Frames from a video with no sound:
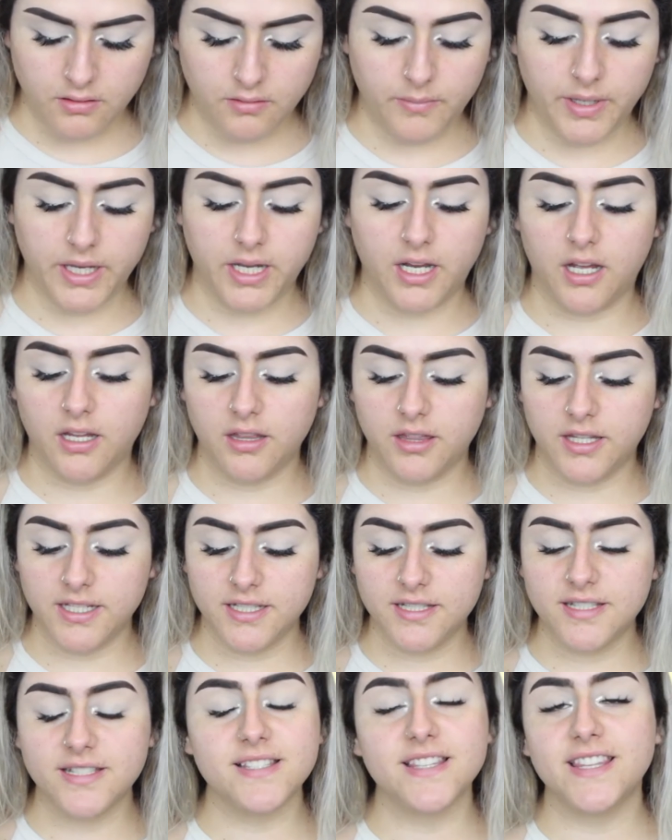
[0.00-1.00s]
Oh my god,
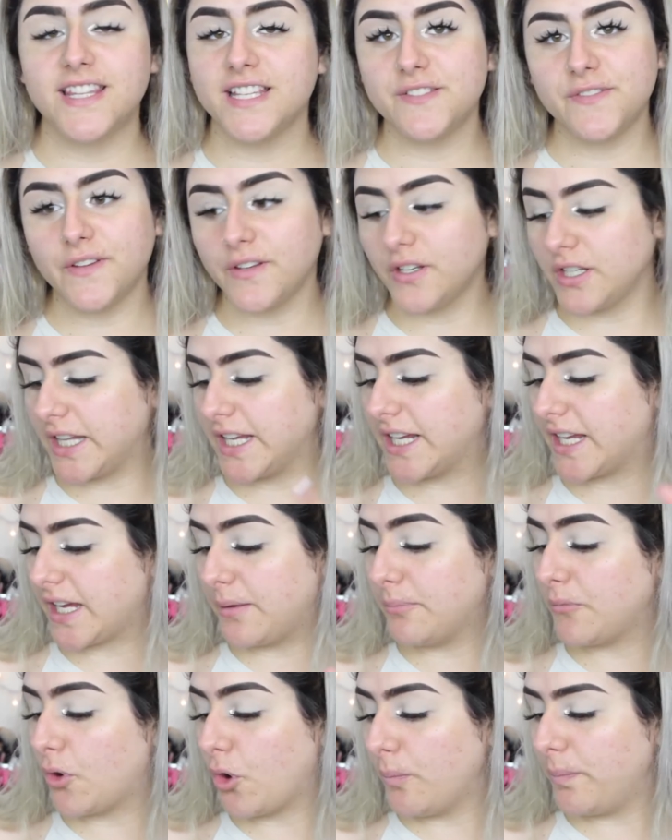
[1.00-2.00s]
this this one like
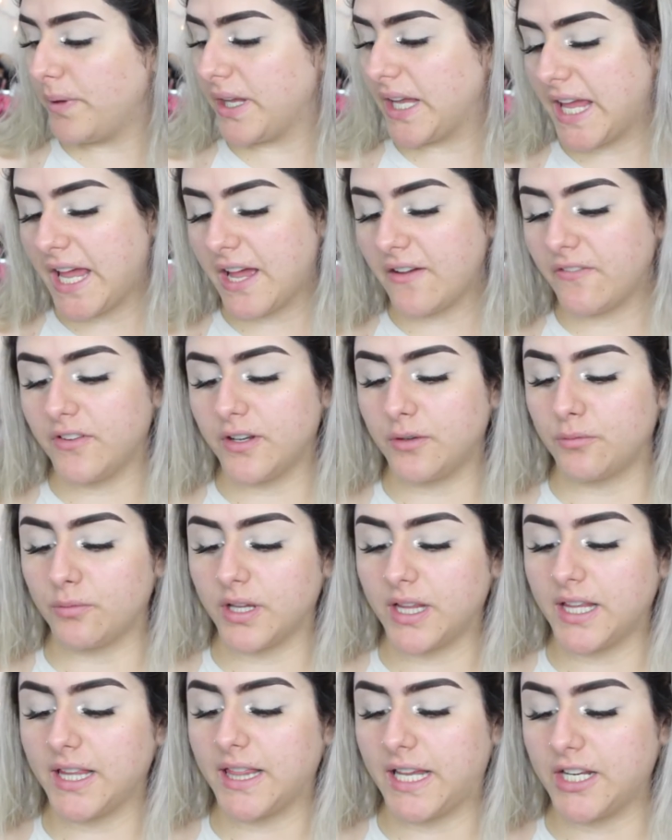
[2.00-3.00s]
I'm hoping I have a
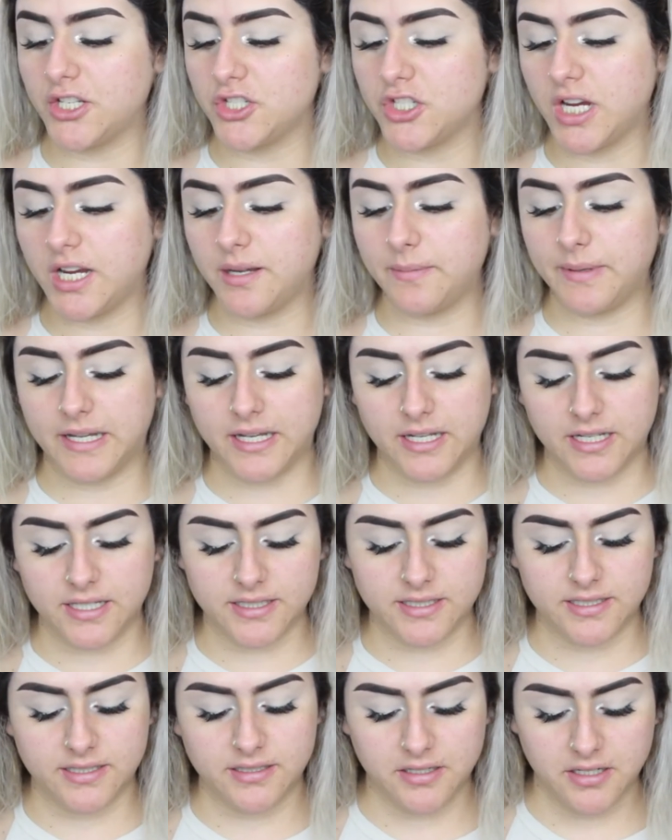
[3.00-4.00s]
really light shade
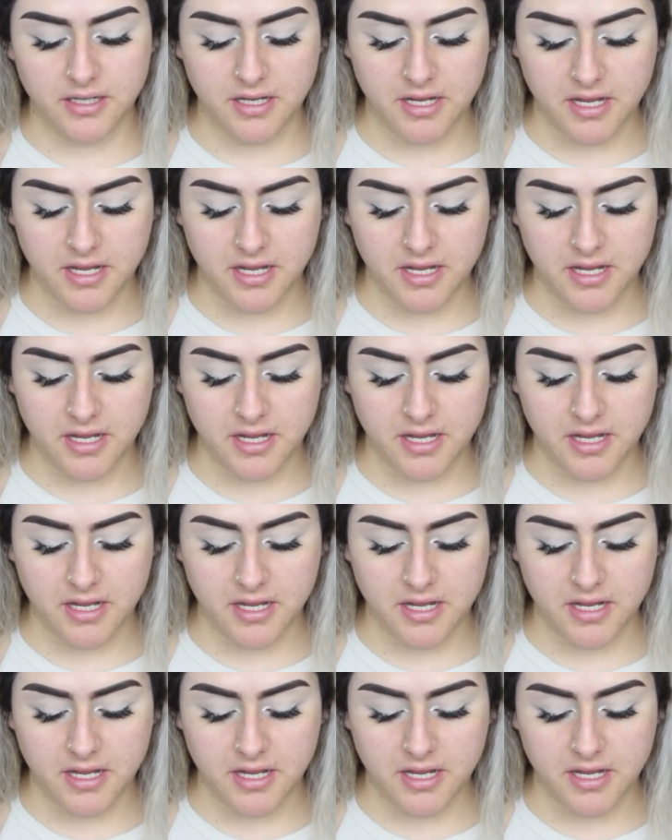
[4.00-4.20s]
because